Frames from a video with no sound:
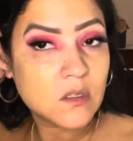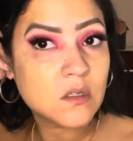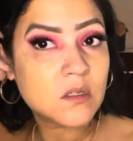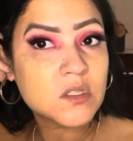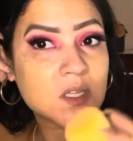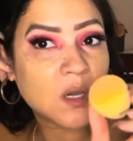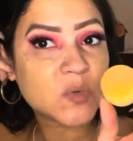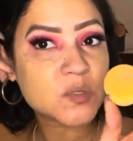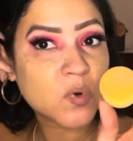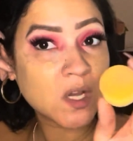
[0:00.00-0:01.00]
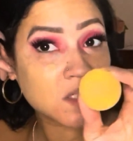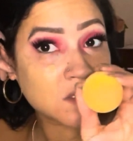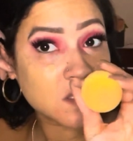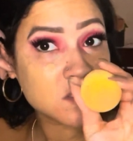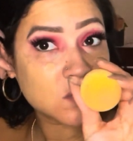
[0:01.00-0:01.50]
See how much product
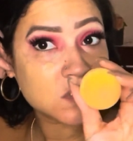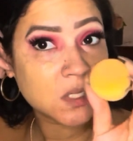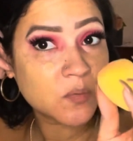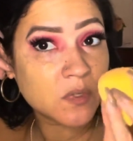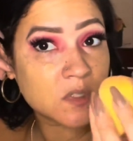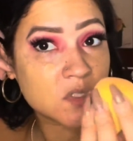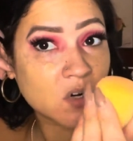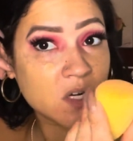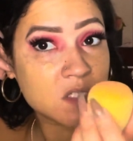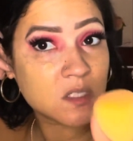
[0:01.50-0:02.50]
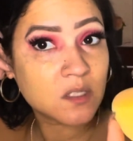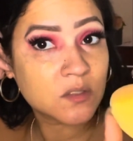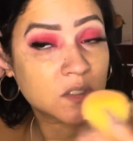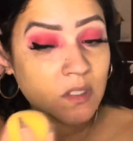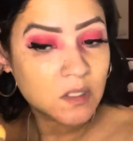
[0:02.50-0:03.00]
that soaks up? It's crazy.
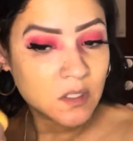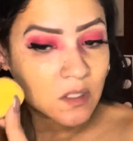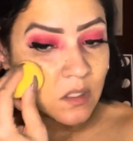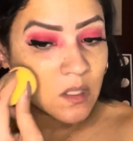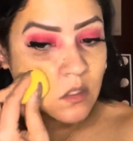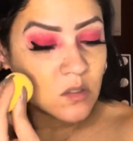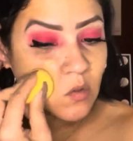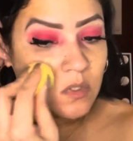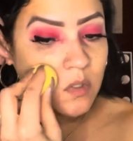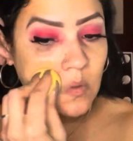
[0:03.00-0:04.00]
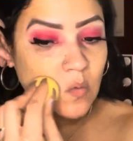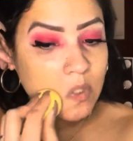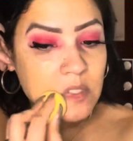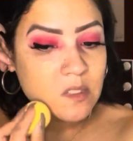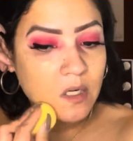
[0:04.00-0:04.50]
That's only
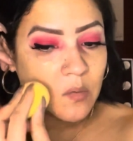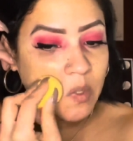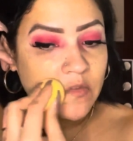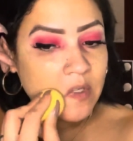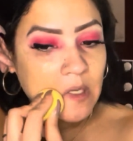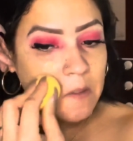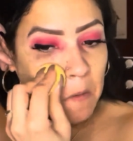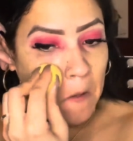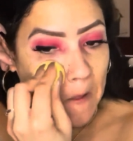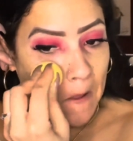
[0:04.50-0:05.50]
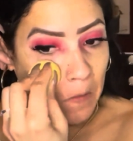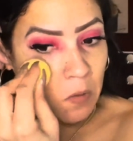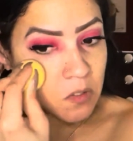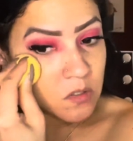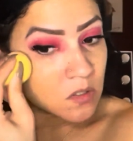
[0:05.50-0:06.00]
one side of my face, and
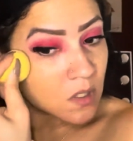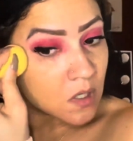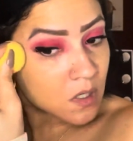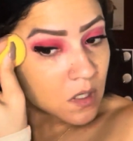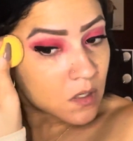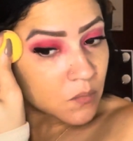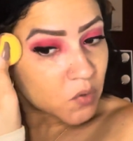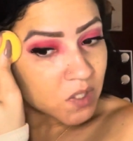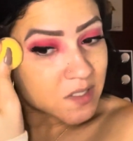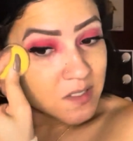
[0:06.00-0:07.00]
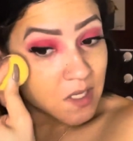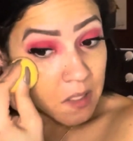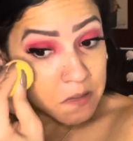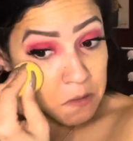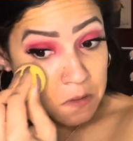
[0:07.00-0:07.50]
this is pretty
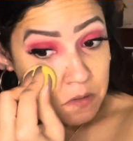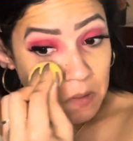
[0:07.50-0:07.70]
dense, this